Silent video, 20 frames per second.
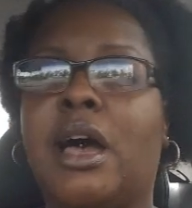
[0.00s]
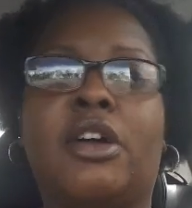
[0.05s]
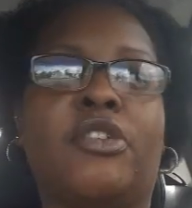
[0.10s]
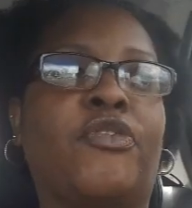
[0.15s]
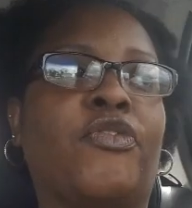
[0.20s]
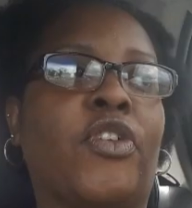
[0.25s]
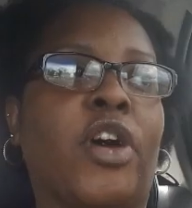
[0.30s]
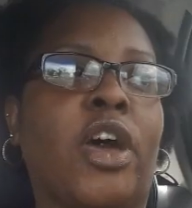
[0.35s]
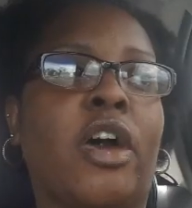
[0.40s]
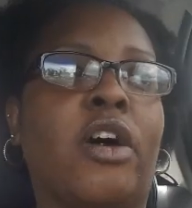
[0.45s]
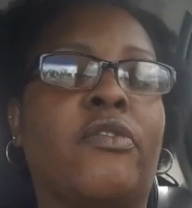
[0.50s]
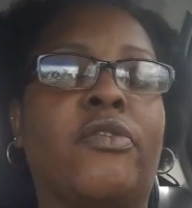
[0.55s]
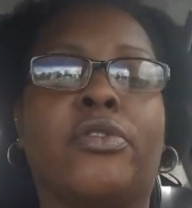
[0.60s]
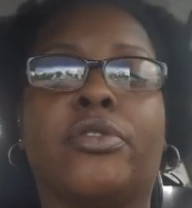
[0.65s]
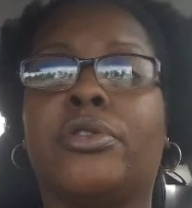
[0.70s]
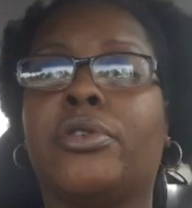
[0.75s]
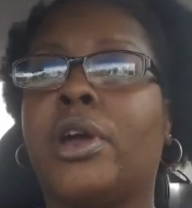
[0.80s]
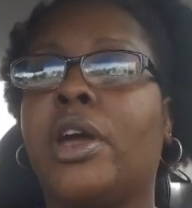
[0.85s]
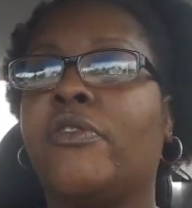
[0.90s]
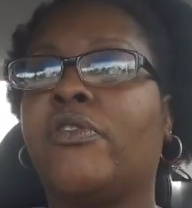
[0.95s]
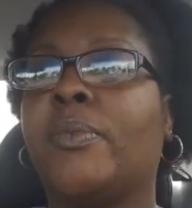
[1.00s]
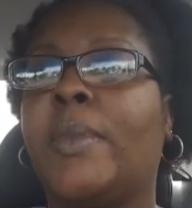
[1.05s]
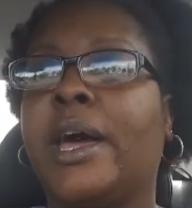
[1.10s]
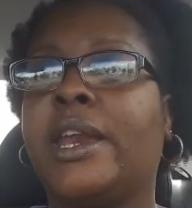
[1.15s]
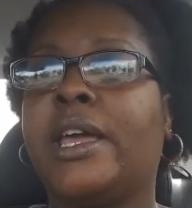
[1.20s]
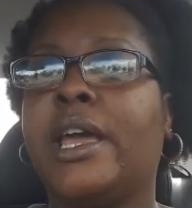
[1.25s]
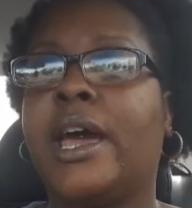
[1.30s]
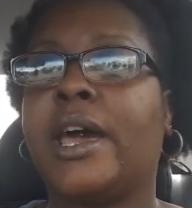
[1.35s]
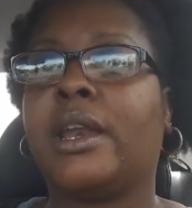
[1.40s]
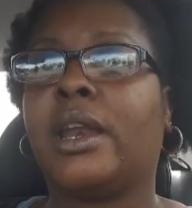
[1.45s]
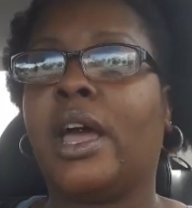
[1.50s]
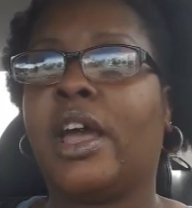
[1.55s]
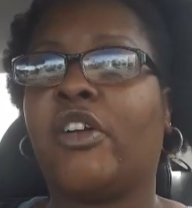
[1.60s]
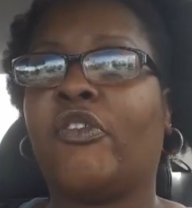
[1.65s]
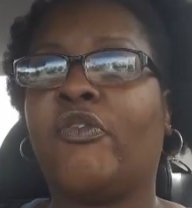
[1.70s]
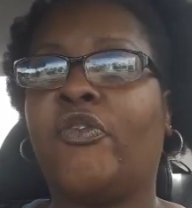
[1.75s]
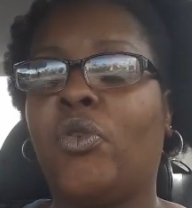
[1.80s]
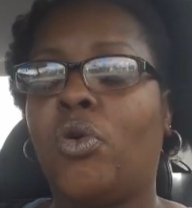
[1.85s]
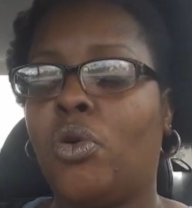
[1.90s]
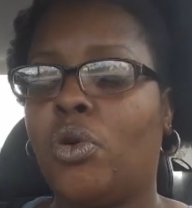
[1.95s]
line forever. Everybody had
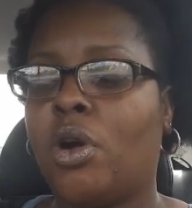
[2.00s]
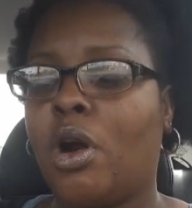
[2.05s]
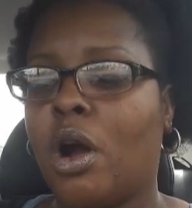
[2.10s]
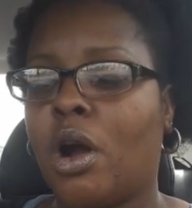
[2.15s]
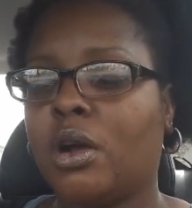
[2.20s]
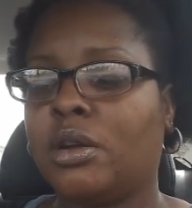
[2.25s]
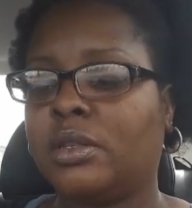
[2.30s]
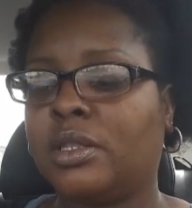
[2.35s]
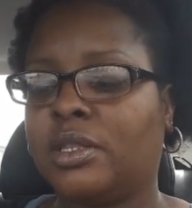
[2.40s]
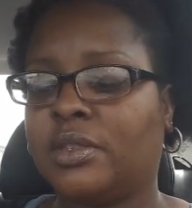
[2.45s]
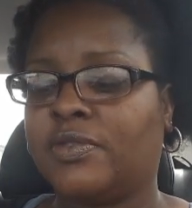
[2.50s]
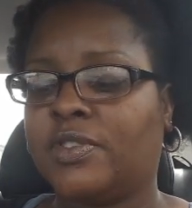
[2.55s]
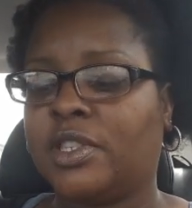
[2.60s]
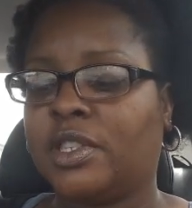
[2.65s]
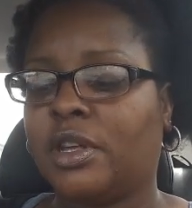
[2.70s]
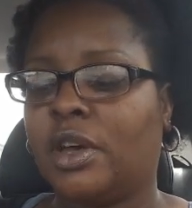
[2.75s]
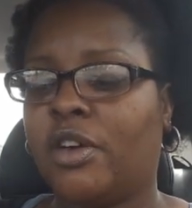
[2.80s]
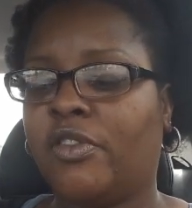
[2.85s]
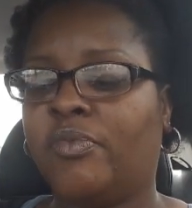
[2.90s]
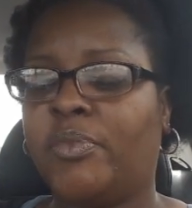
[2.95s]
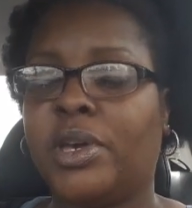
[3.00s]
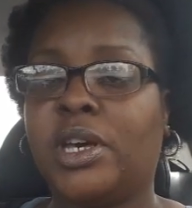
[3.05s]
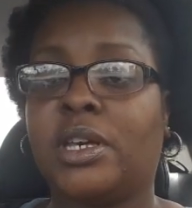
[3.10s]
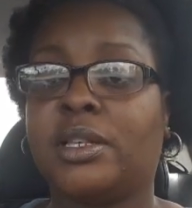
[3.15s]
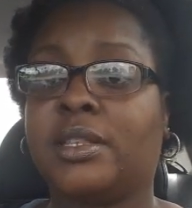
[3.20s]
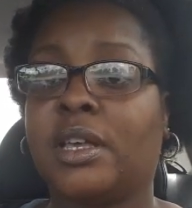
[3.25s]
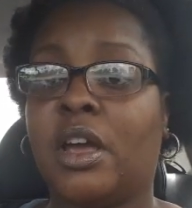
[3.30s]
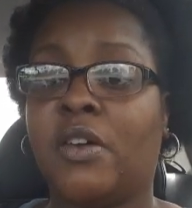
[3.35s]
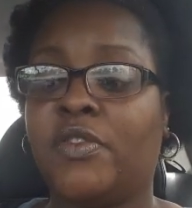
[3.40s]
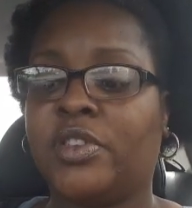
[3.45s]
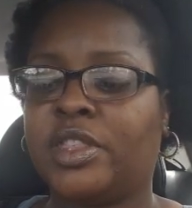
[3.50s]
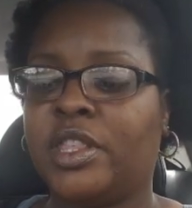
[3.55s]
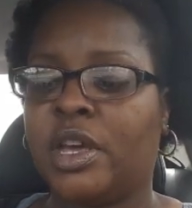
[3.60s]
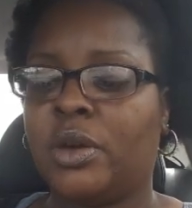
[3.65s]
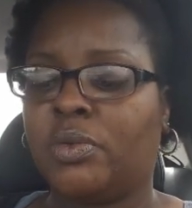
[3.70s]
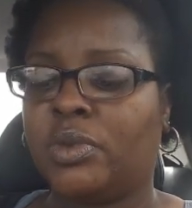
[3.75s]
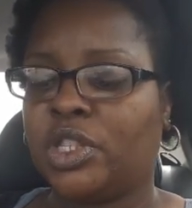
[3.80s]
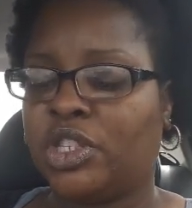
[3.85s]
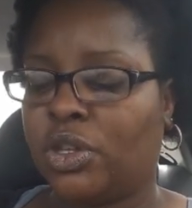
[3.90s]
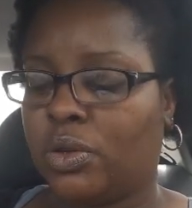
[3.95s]
like full carts of stuff because
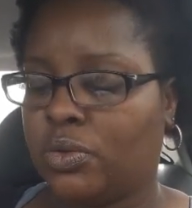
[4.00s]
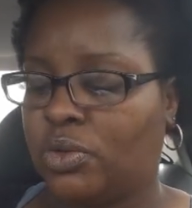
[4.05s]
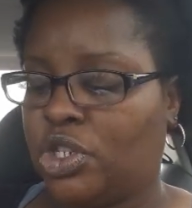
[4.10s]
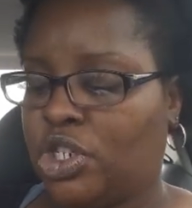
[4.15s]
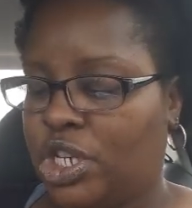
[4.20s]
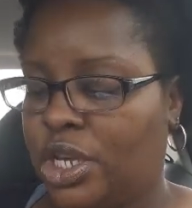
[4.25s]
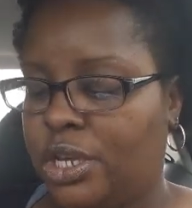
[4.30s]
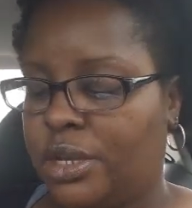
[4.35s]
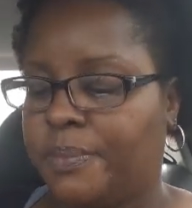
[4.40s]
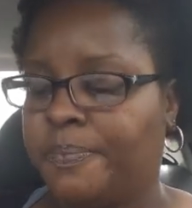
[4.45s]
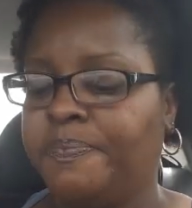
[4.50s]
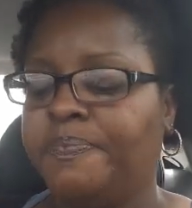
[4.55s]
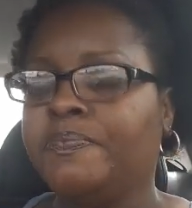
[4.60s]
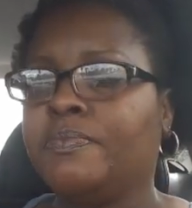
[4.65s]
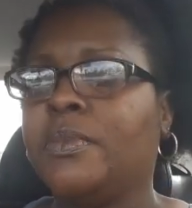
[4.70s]
everything was so cheap.